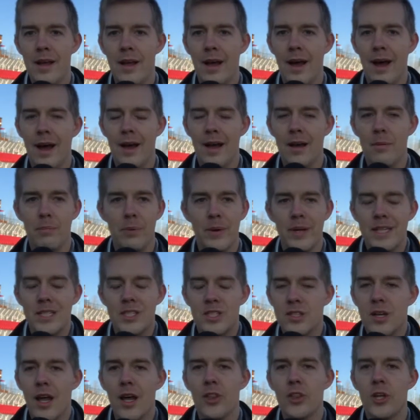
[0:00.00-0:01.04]
But
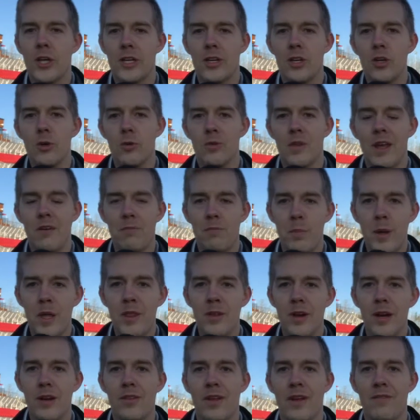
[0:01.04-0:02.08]
it's nothing new. They've been
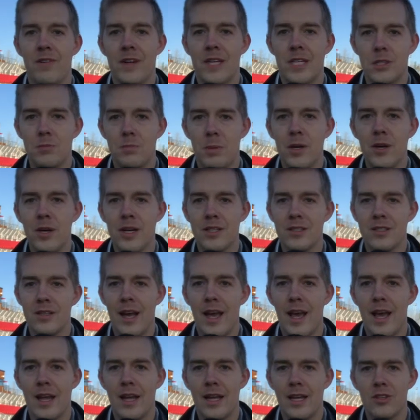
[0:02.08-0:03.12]
there. They've experienced
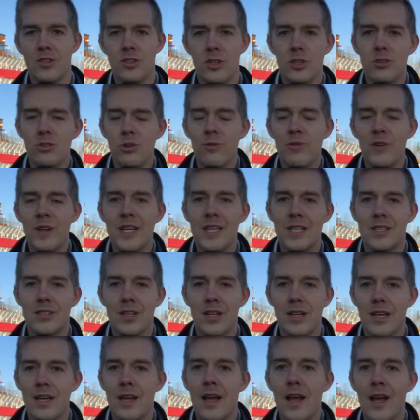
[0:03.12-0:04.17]
that. And Central Phoenix
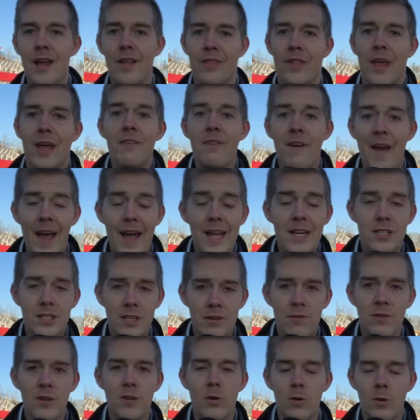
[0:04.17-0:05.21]
City, they've had
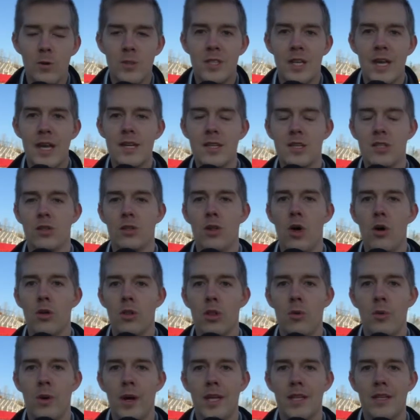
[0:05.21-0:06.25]
difficult tests along
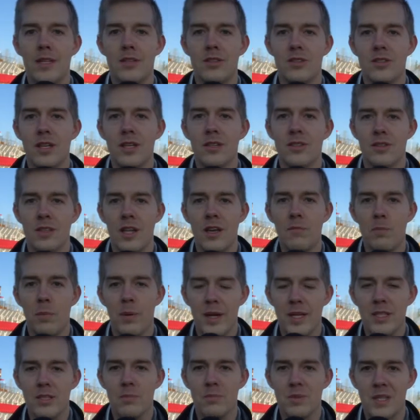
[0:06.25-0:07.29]
the way this season. They've
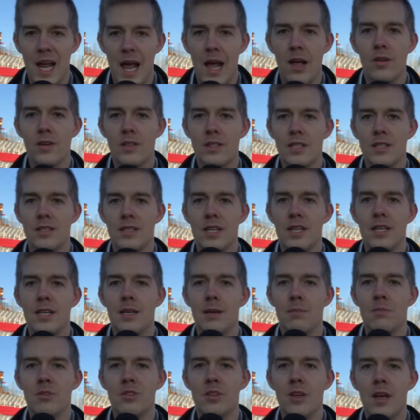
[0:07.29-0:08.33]
played some talented
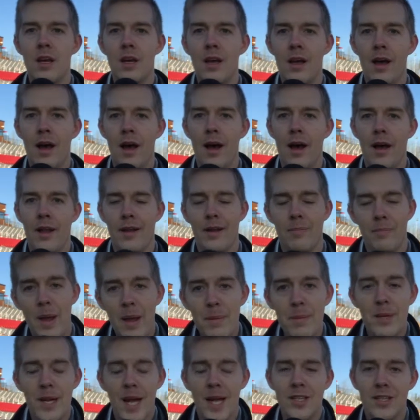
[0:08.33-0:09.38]
teams,
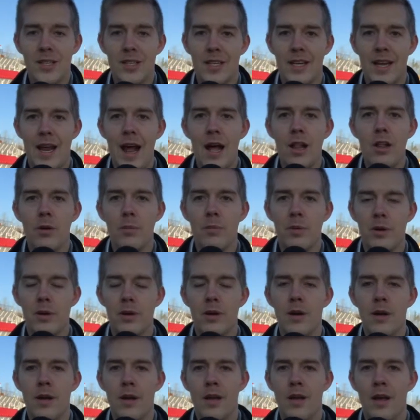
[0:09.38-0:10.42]
maybe not to the
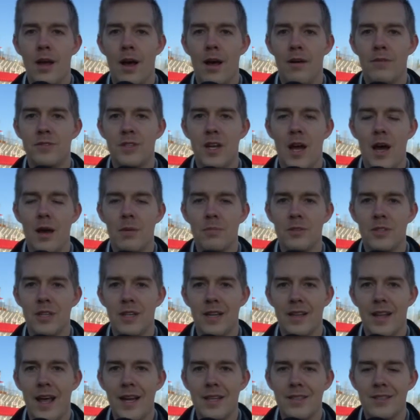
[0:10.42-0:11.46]
caliber of Thompson,
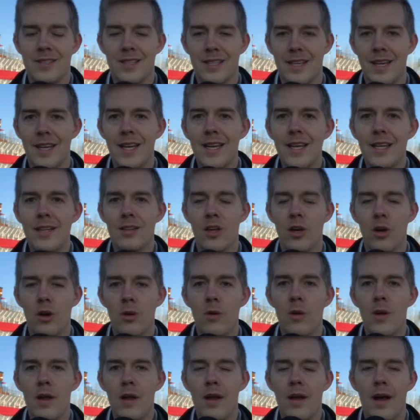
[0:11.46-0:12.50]
and that's the key,
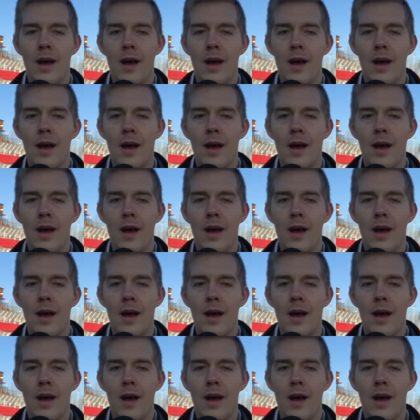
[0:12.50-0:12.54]
though.